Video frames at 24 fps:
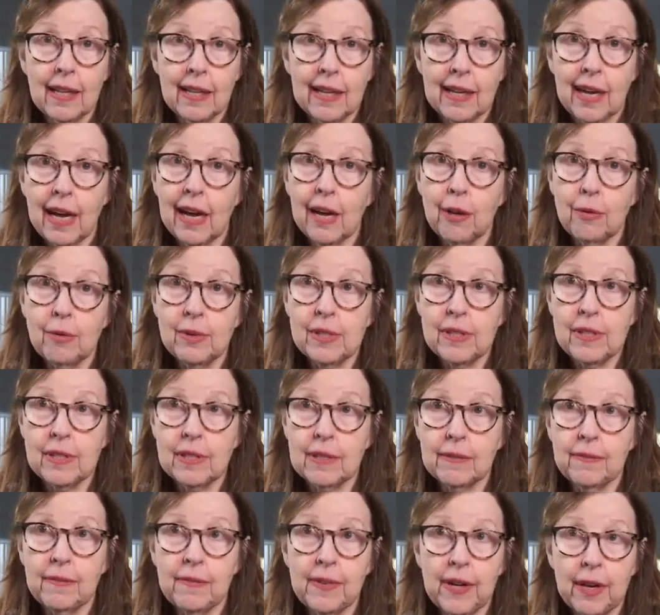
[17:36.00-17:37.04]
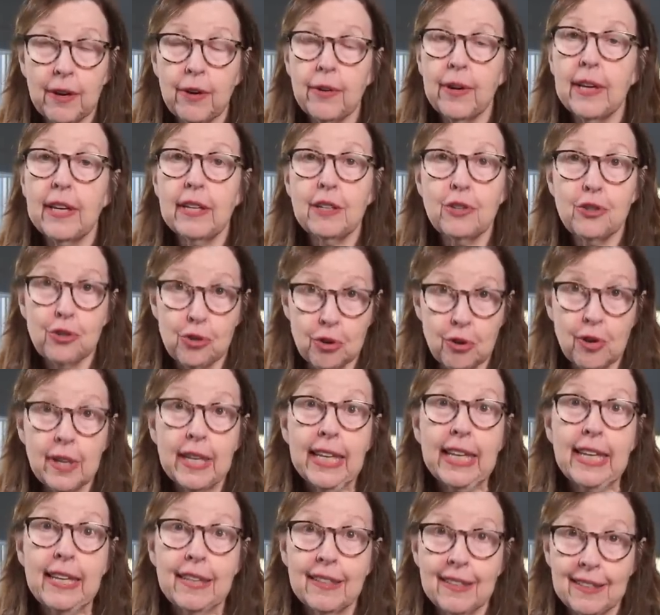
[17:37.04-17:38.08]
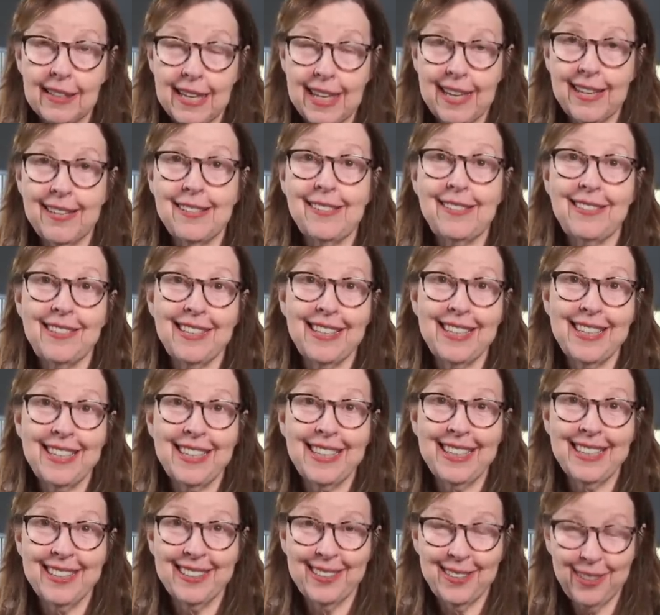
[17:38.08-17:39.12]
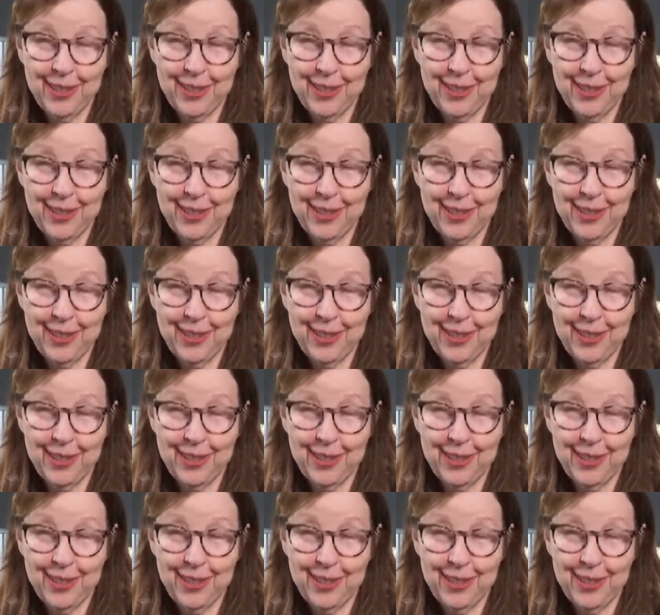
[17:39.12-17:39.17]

I was very dirty, lazy,